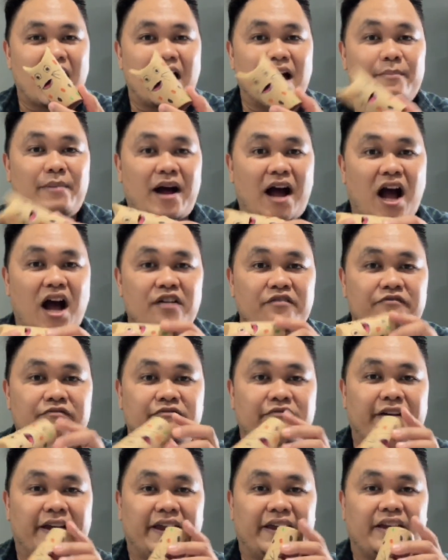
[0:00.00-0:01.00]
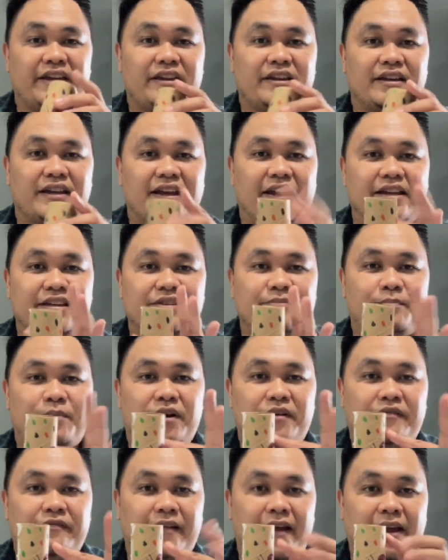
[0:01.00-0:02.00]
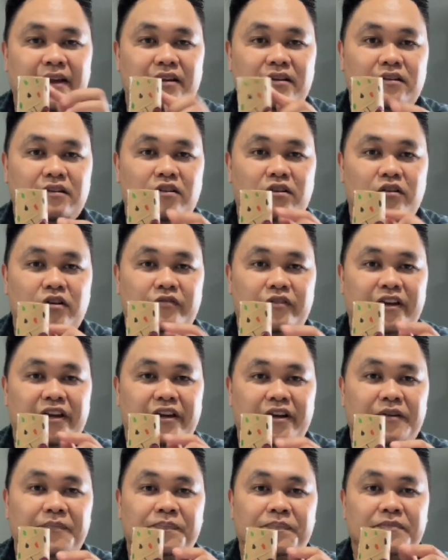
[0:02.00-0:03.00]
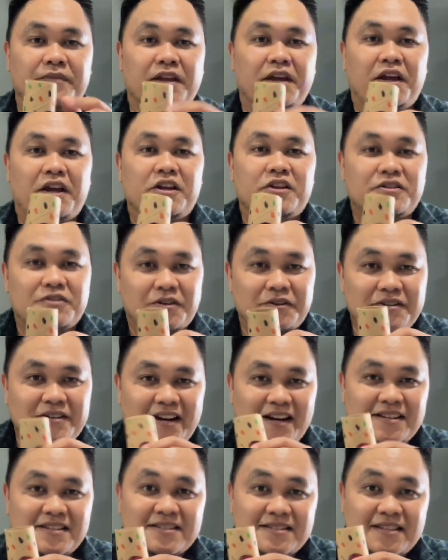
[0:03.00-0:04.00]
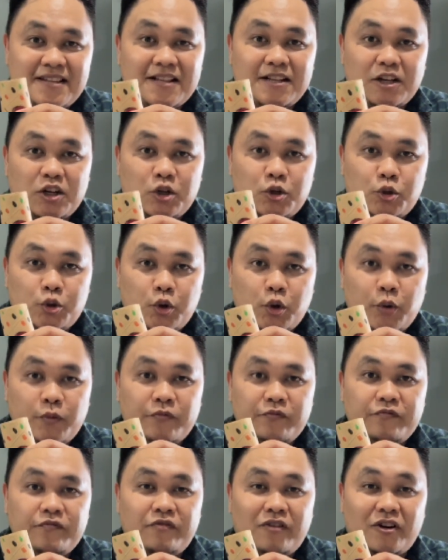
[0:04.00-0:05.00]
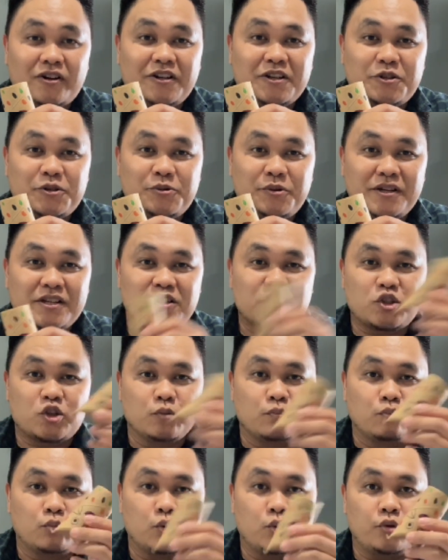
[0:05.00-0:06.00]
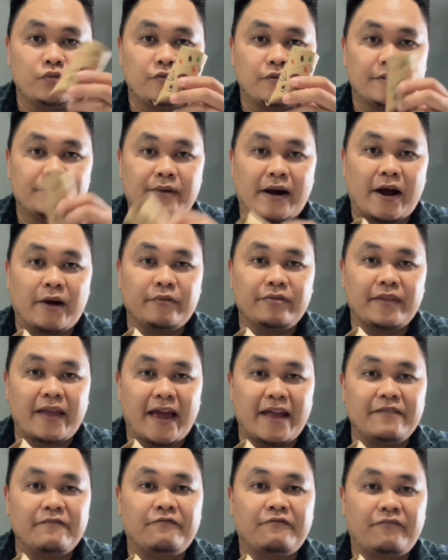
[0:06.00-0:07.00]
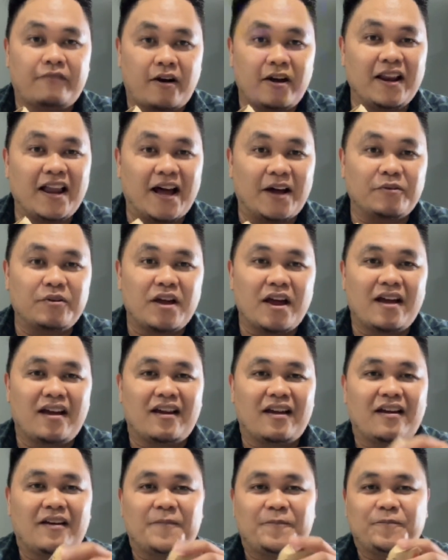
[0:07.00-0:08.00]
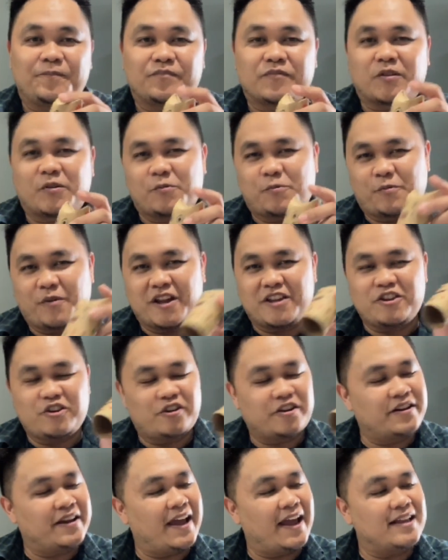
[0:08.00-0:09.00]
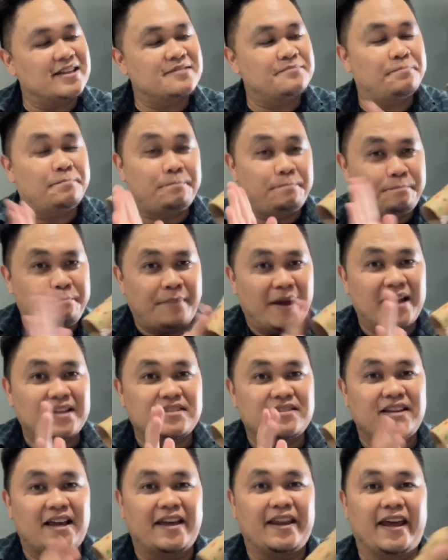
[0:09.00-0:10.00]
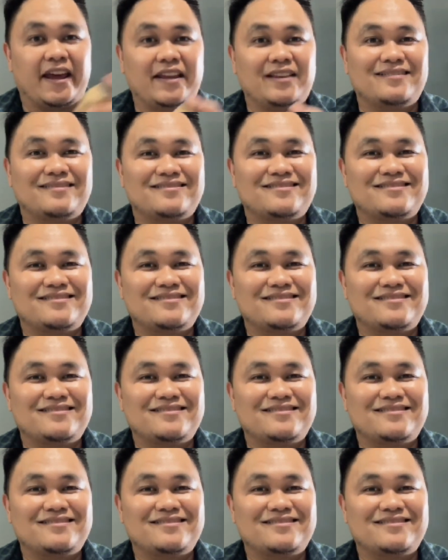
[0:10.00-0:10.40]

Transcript: About halfway is perfect over here. So there's still a room for the treats to move around and fall out. when your cat pets at it.